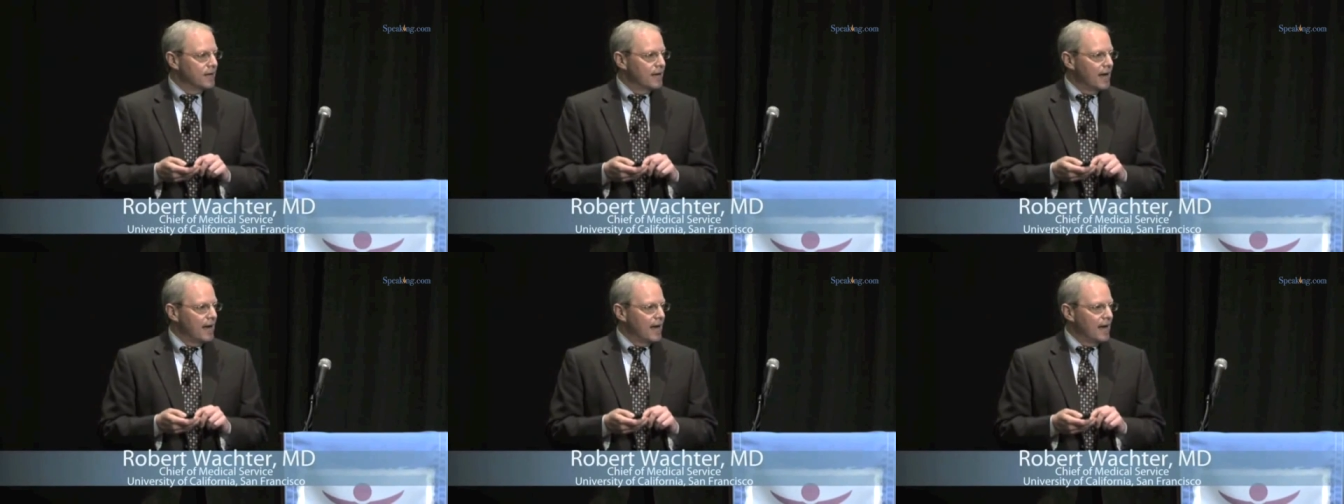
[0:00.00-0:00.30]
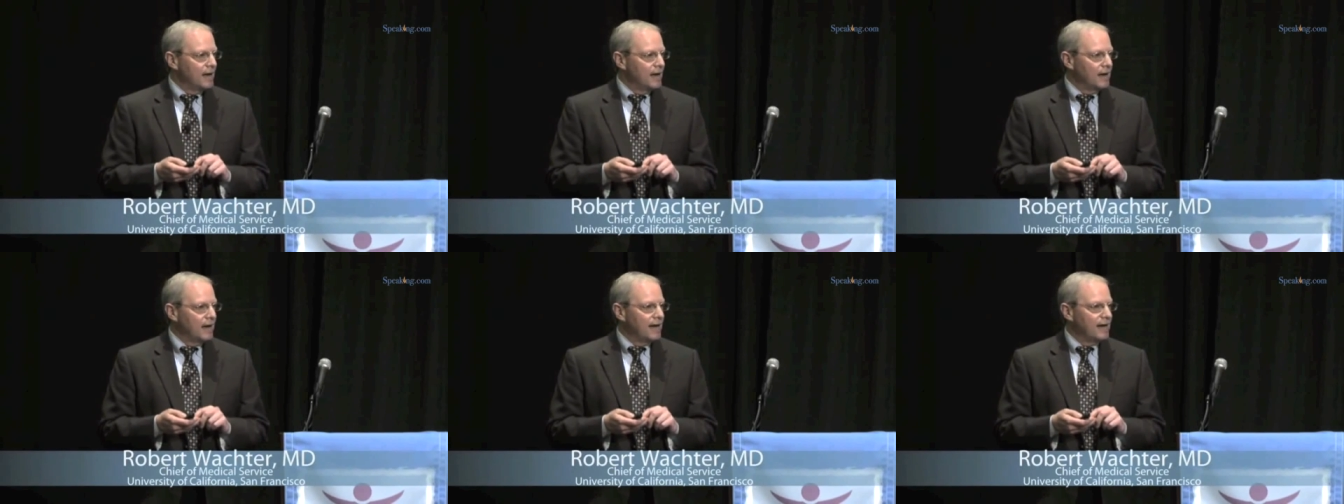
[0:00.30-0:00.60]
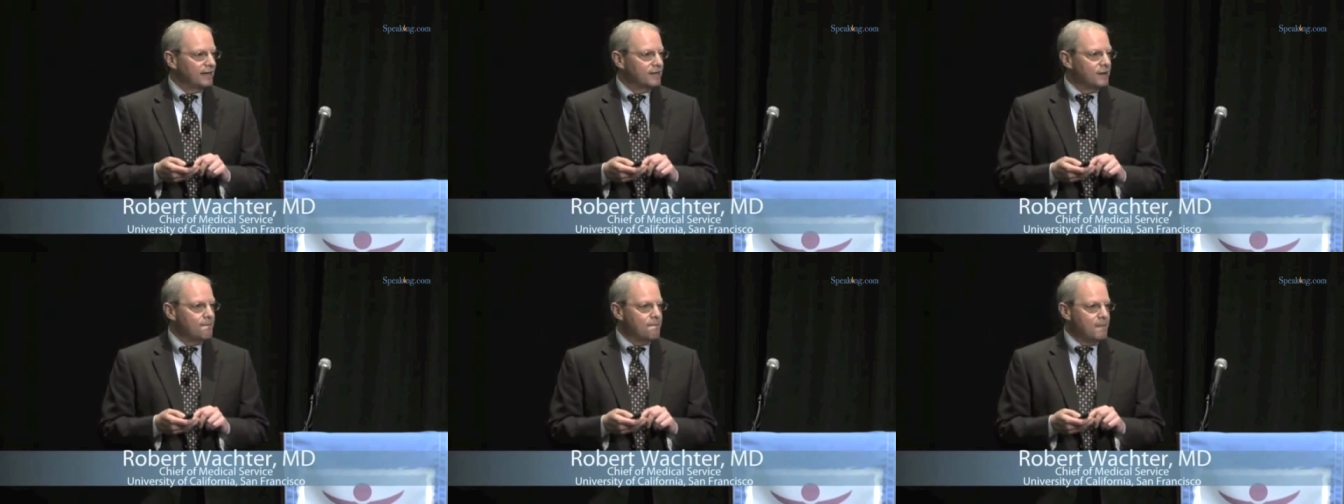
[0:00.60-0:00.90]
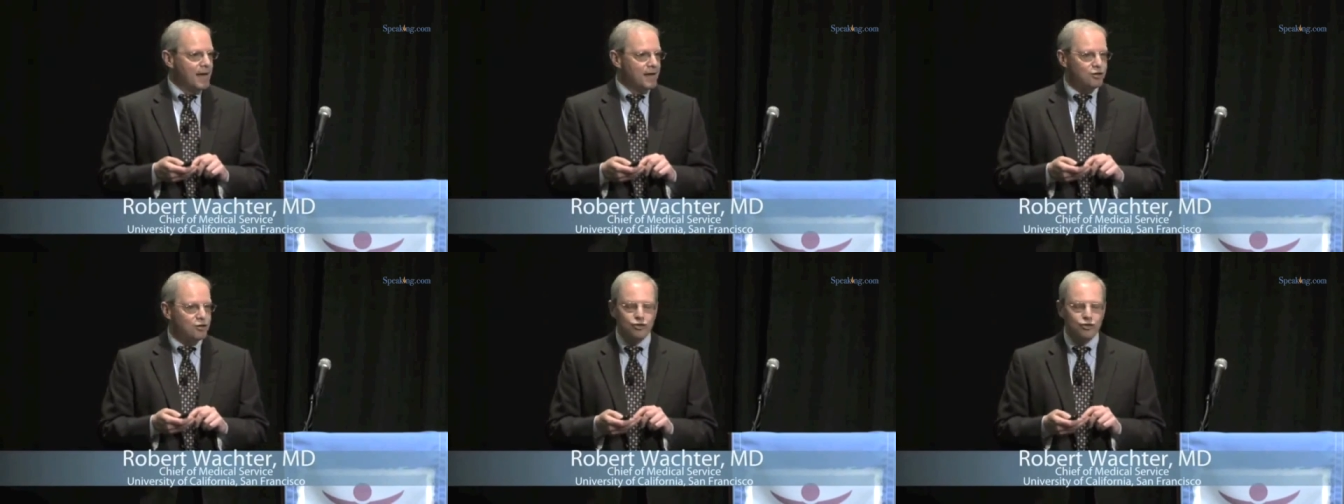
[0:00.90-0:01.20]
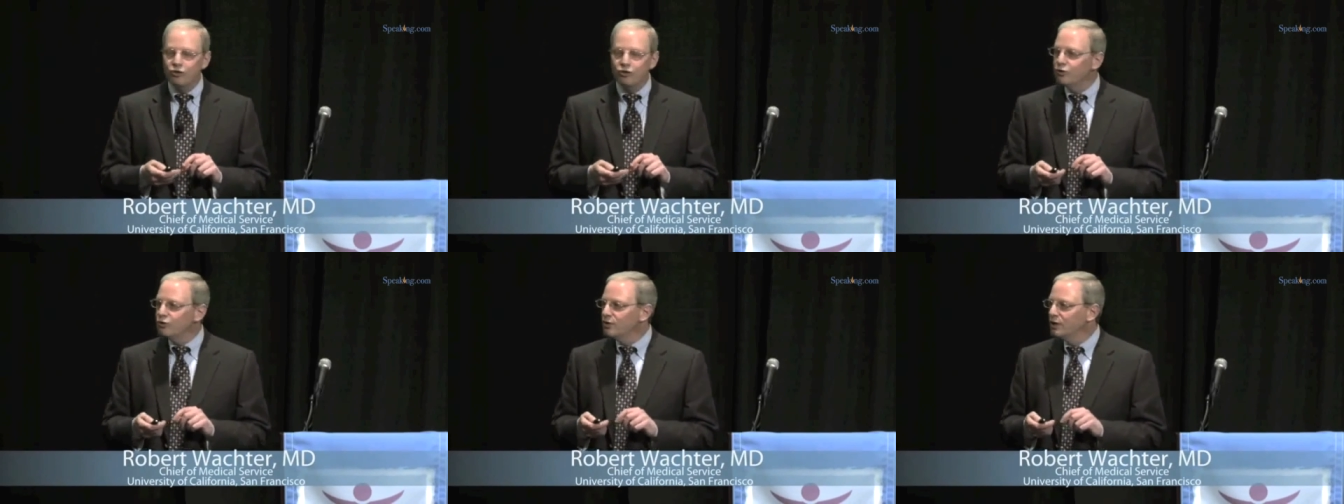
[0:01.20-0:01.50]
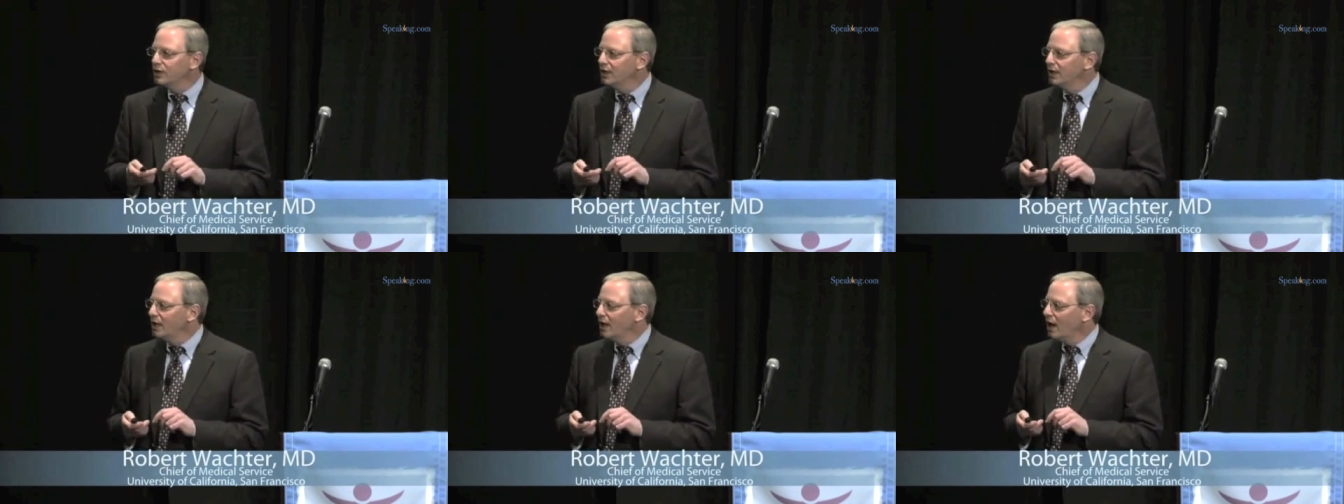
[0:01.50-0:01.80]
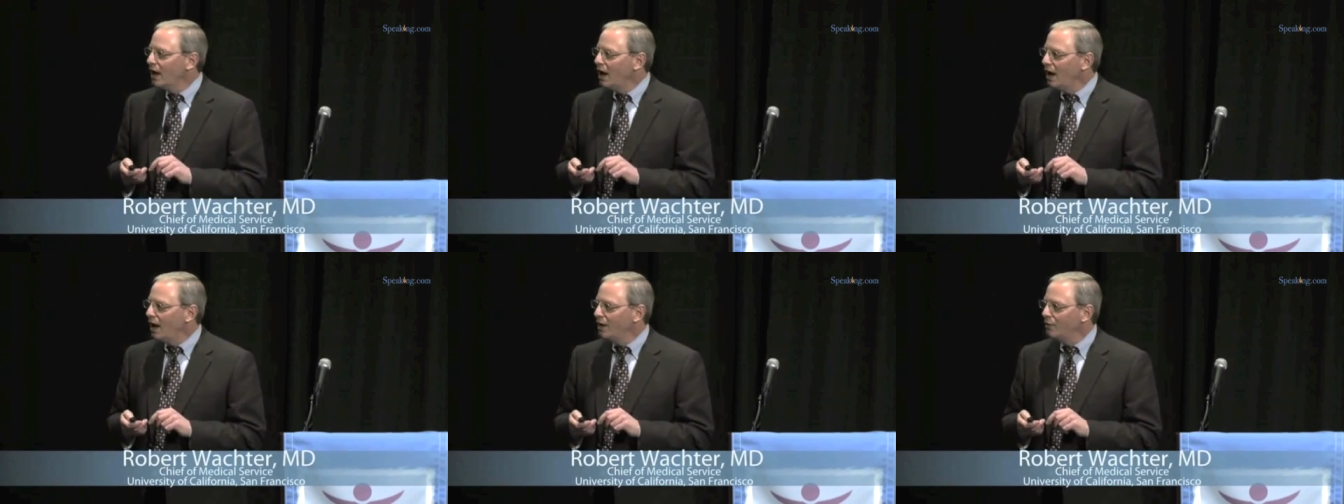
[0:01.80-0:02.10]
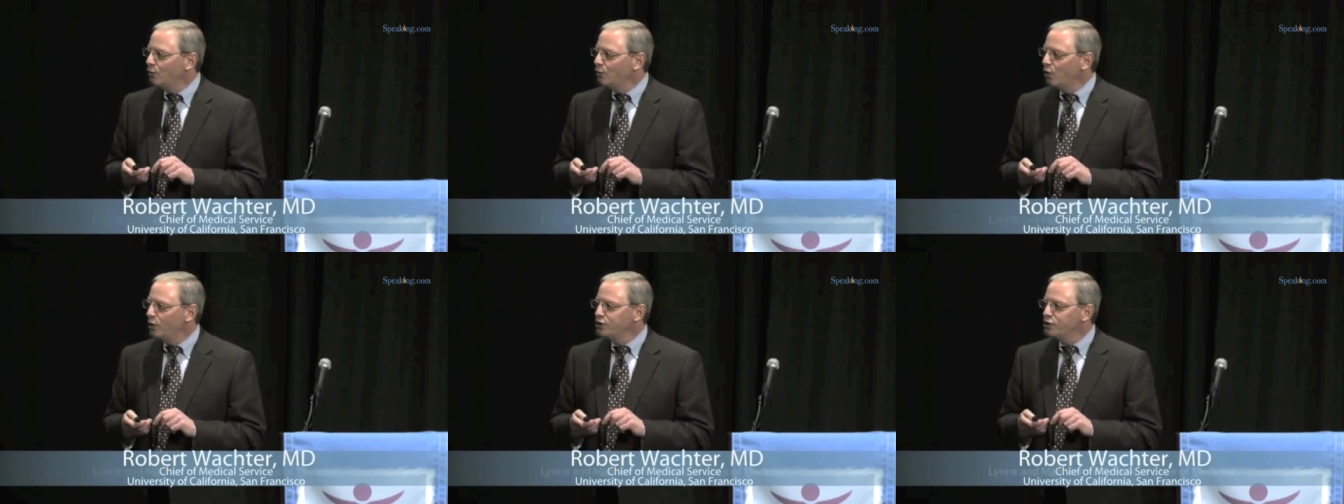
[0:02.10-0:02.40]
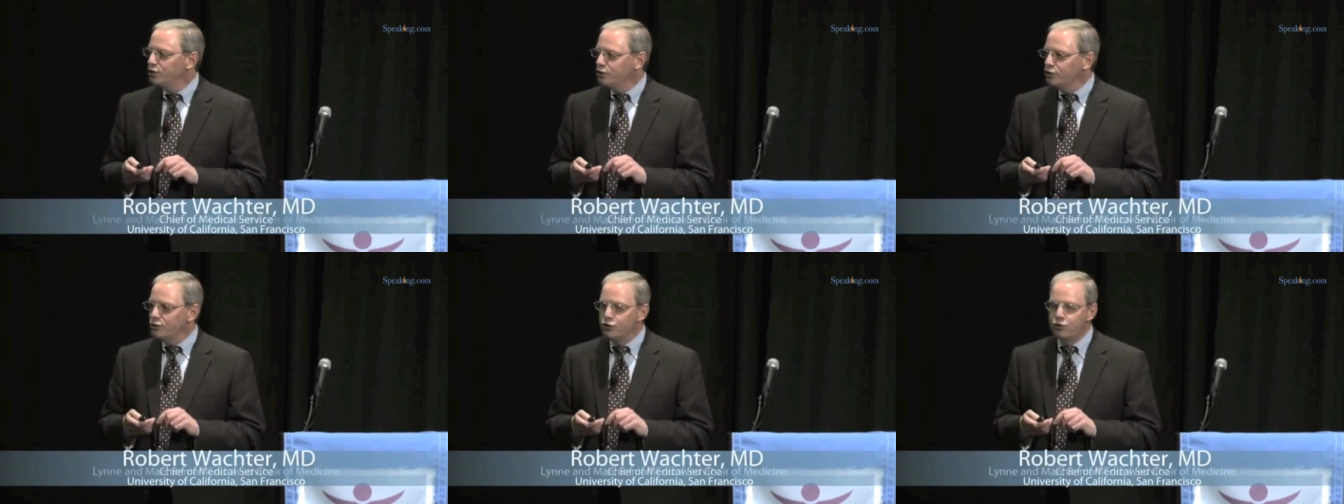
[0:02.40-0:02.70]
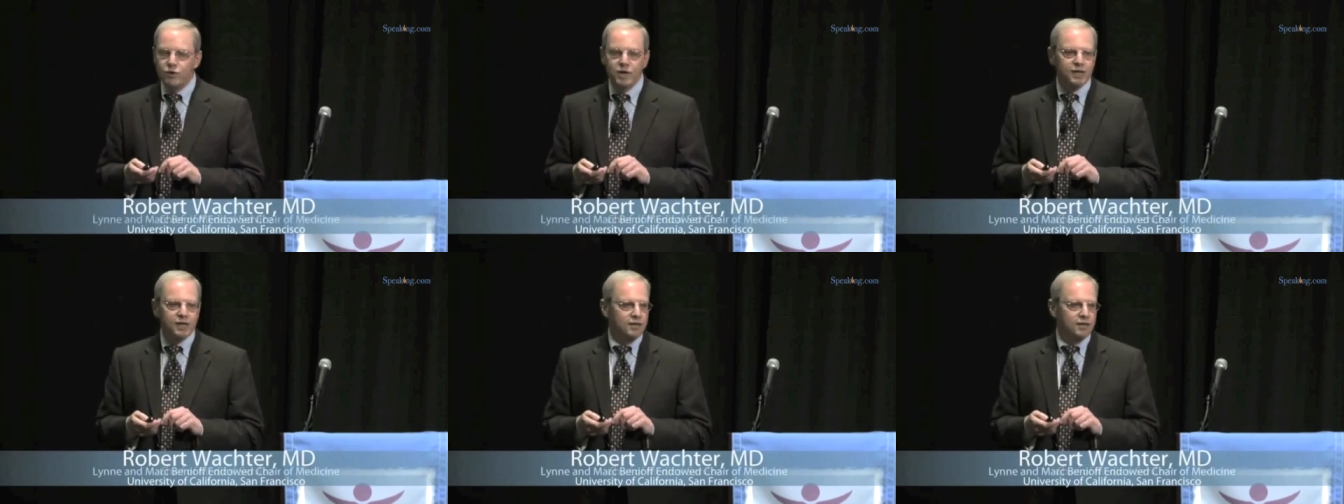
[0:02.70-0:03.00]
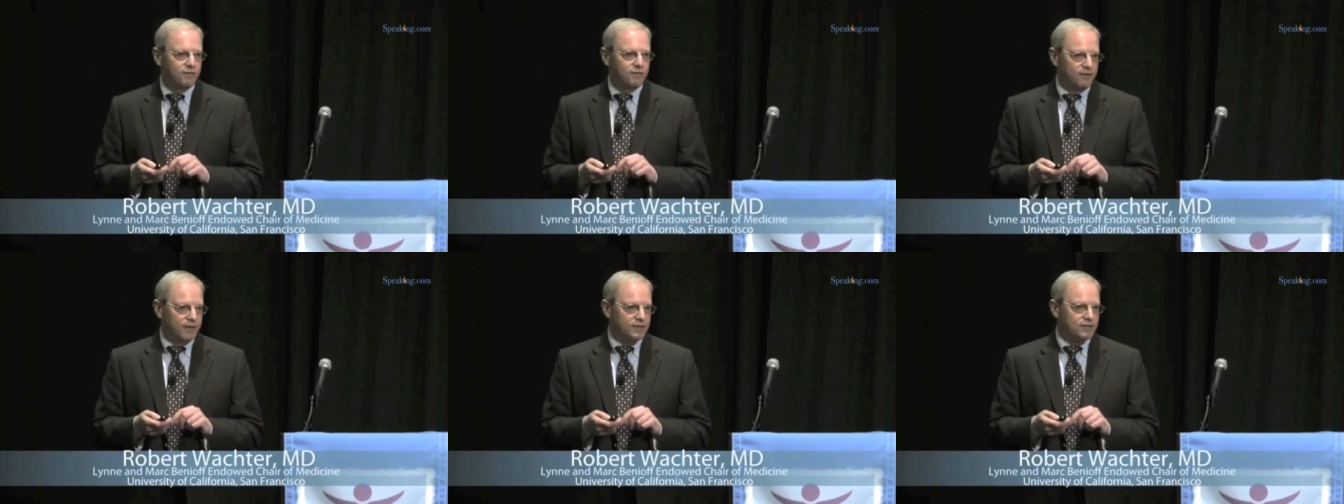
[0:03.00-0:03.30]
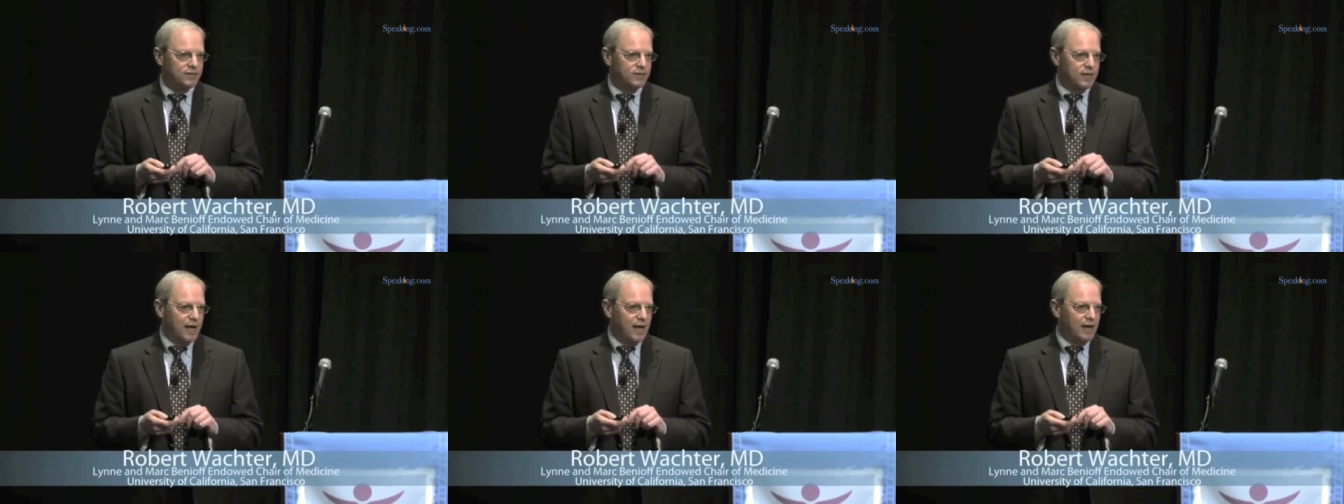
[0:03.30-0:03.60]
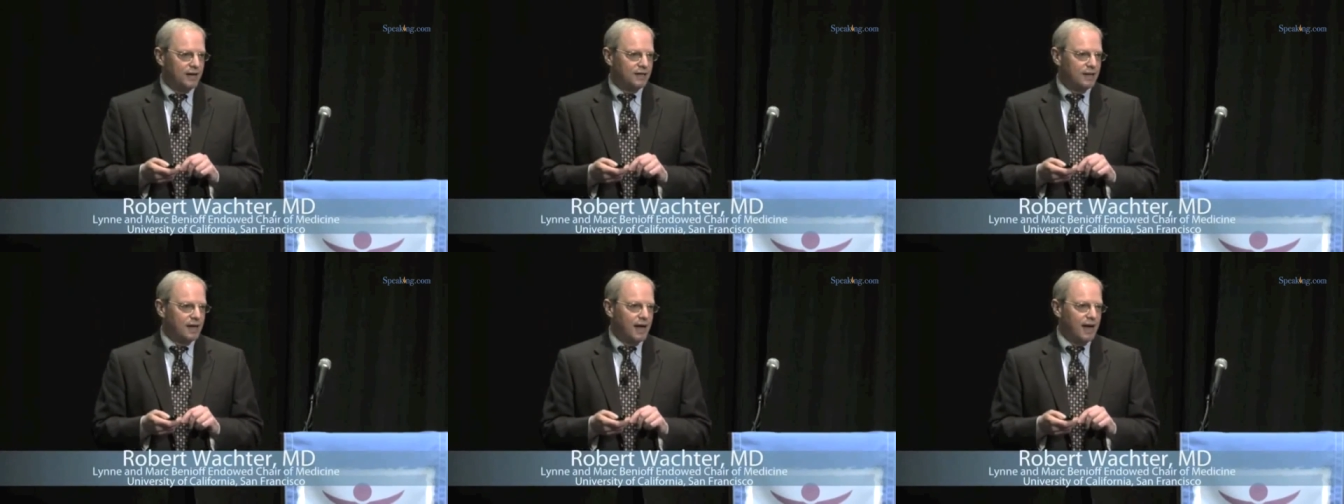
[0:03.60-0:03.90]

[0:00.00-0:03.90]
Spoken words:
And I commend you on what you're doing to fix that.